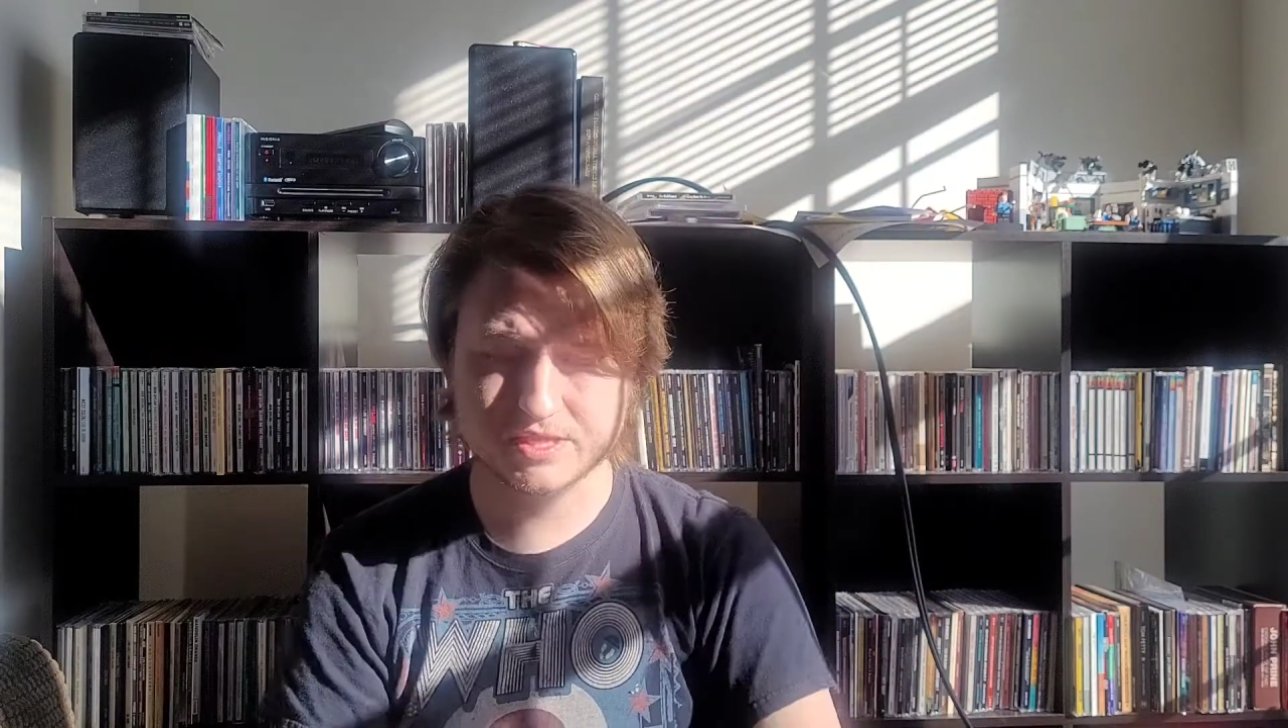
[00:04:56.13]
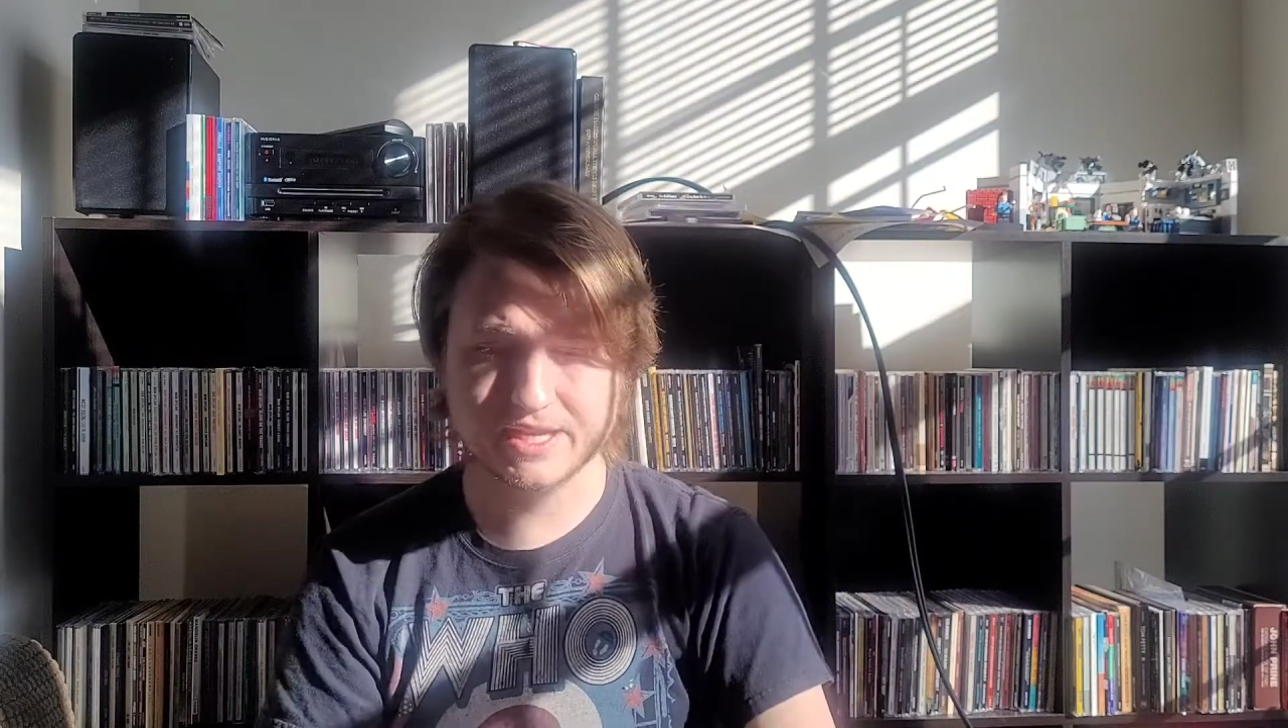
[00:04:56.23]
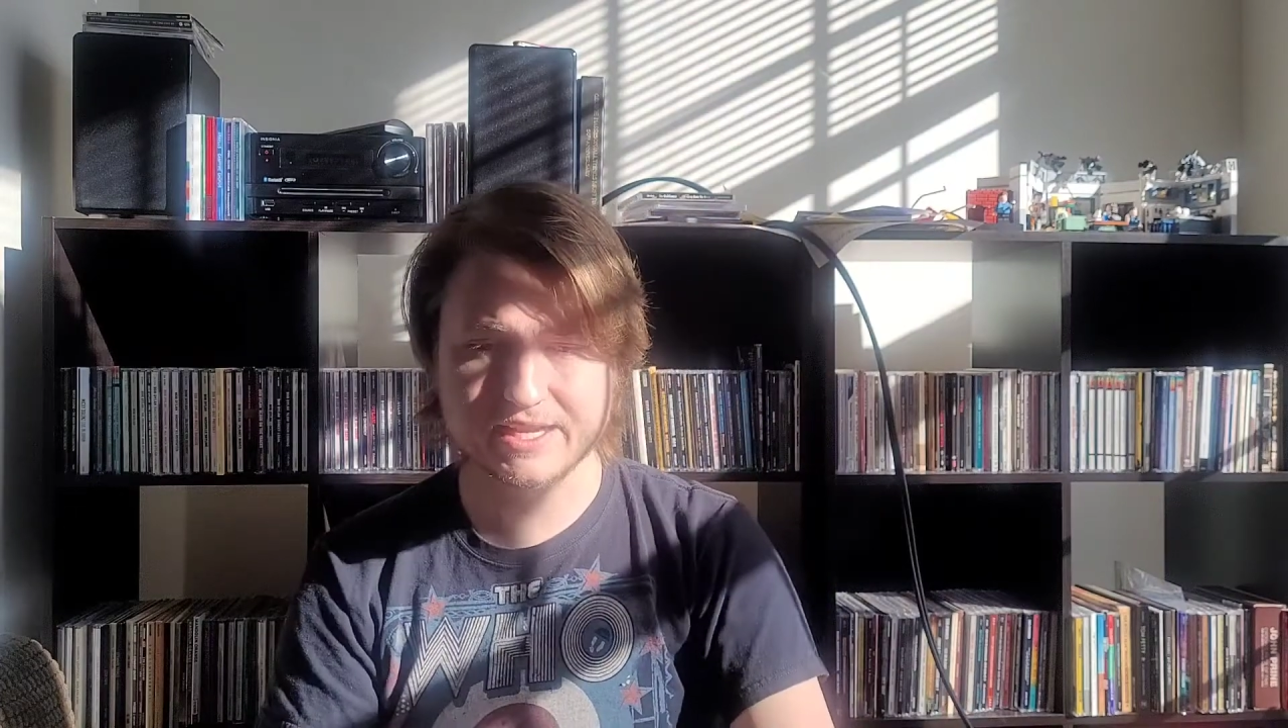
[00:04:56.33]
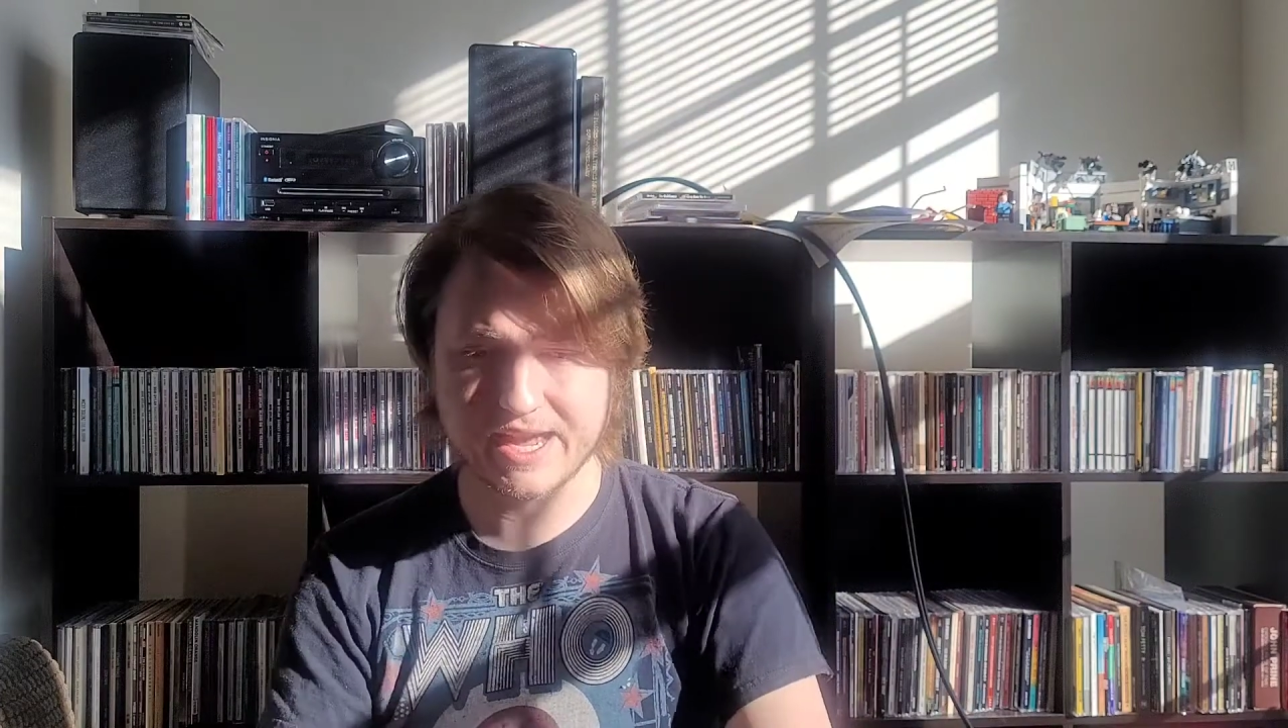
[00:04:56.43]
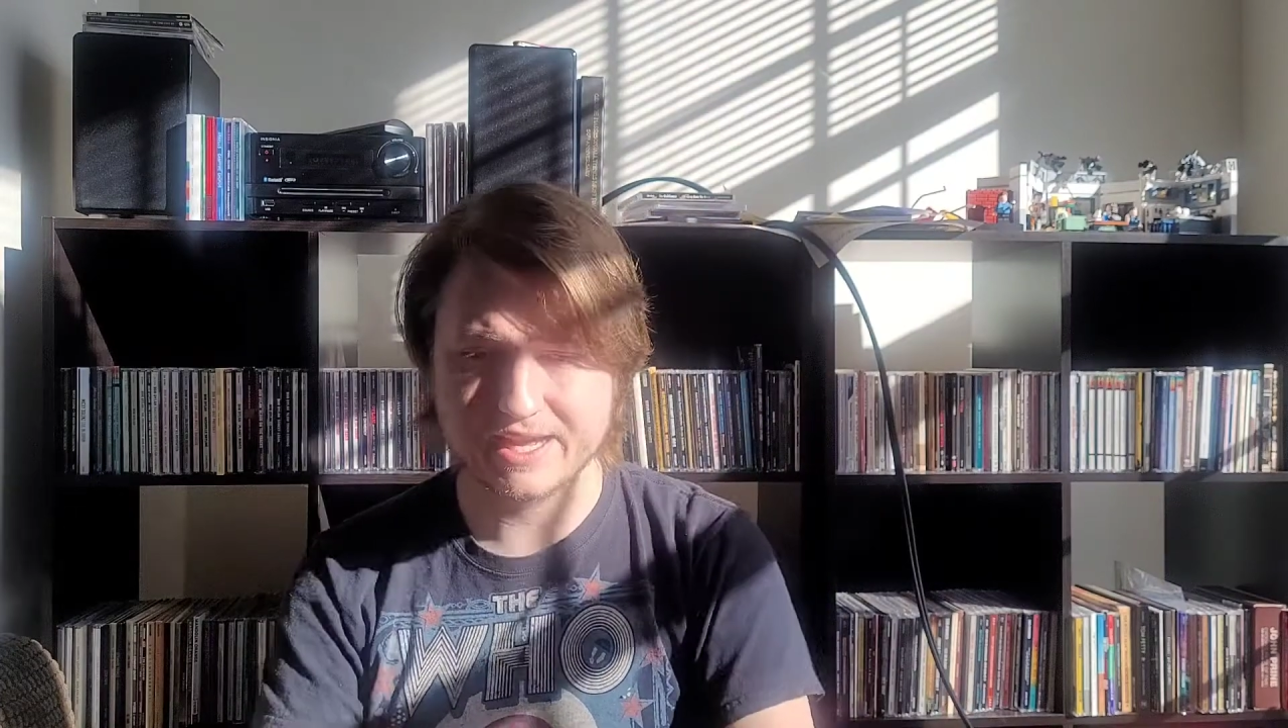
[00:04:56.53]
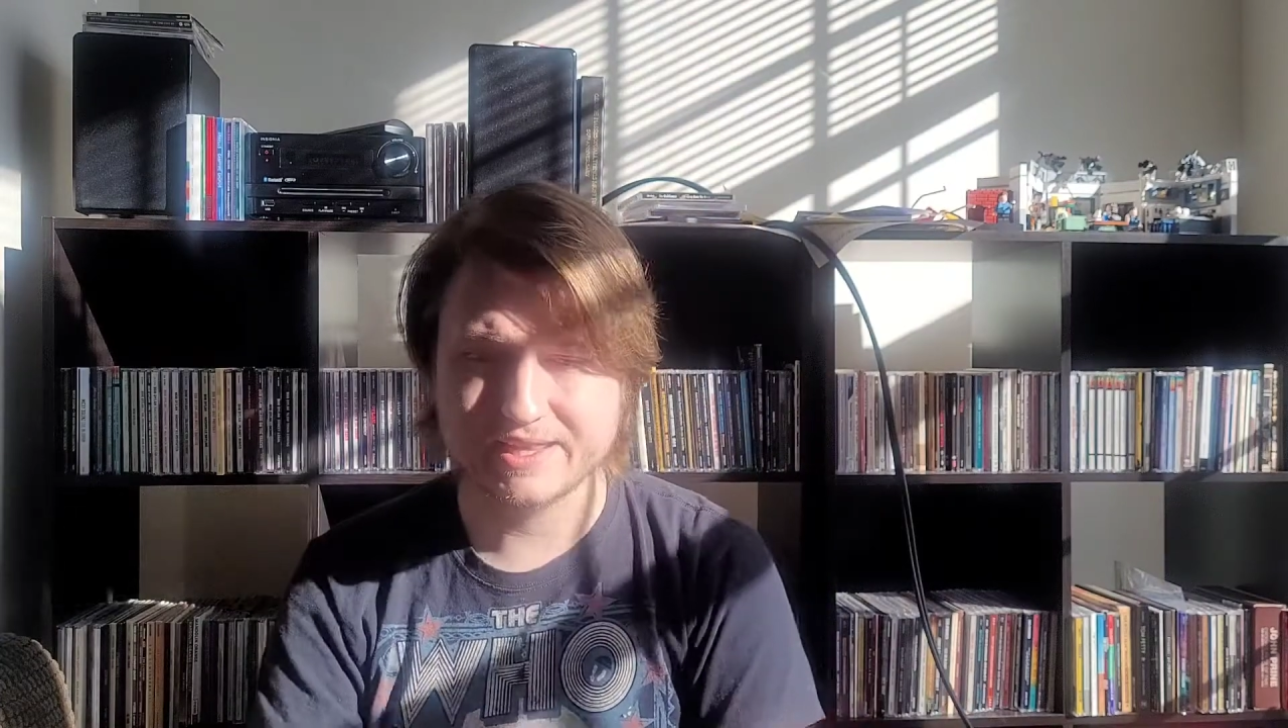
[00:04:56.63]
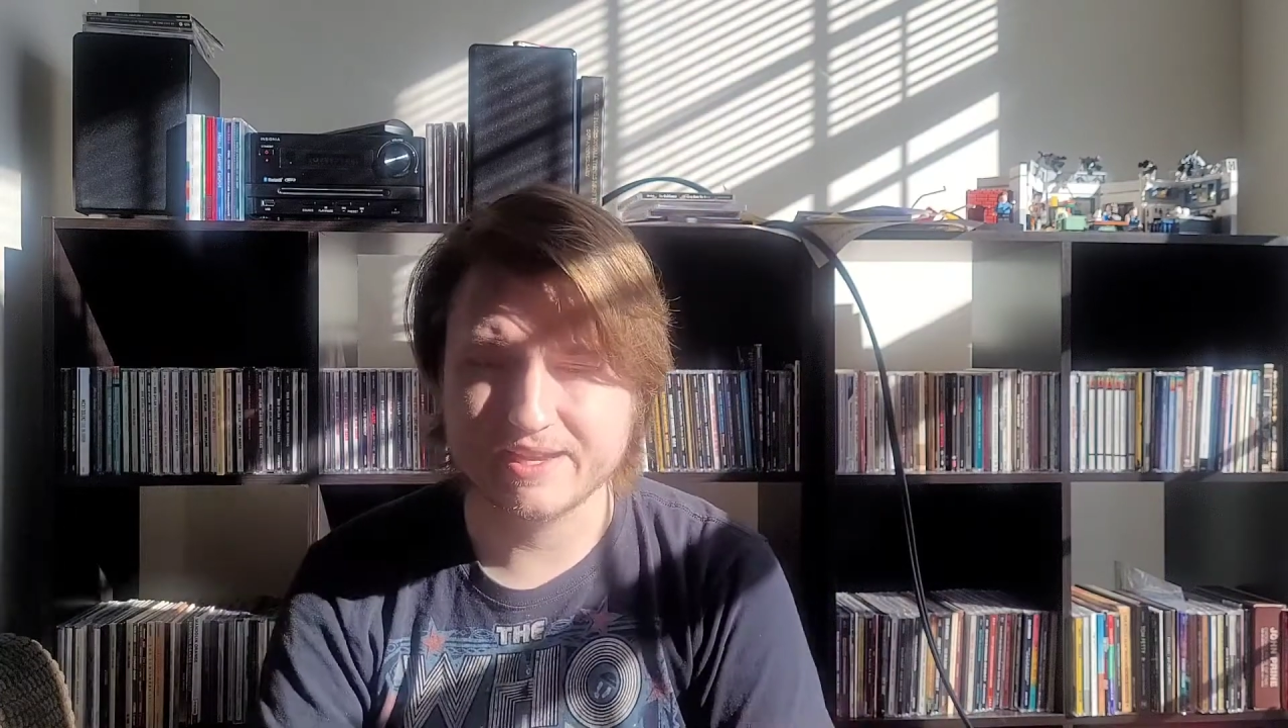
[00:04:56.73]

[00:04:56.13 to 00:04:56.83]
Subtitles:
they had.